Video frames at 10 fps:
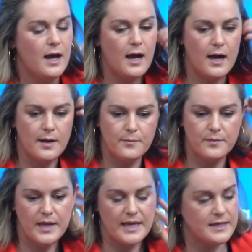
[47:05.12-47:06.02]

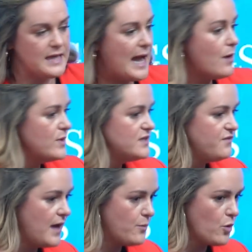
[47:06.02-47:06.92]
And how we
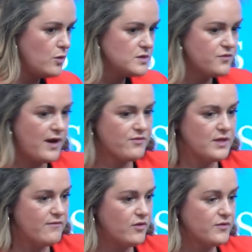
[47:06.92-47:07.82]
define roles for every
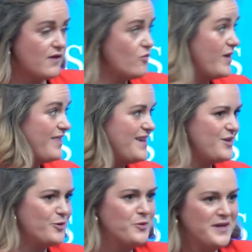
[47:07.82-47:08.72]
level of government.
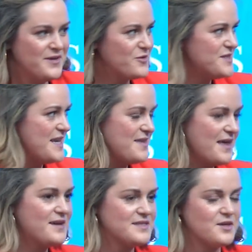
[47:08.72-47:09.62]
Thank you for saying
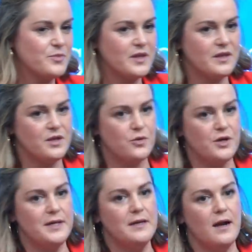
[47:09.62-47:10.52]
that, because I completely
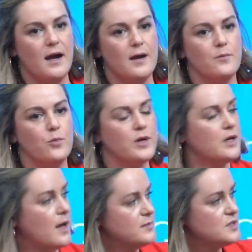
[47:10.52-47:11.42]
agree when
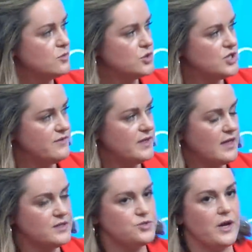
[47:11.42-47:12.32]
it comes to achieving
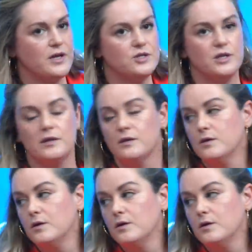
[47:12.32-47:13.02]
that strategy.